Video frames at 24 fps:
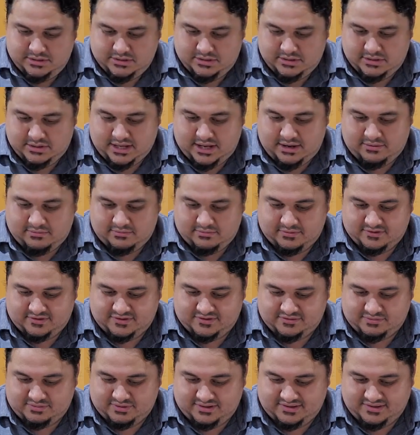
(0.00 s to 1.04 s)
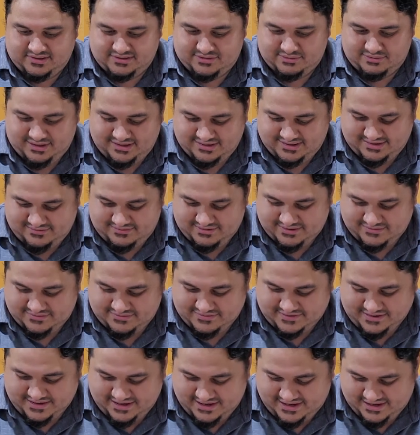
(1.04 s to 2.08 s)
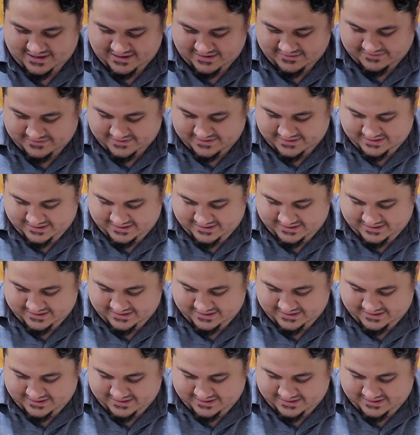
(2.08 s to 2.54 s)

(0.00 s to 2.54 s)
And that one was three three seventy-five.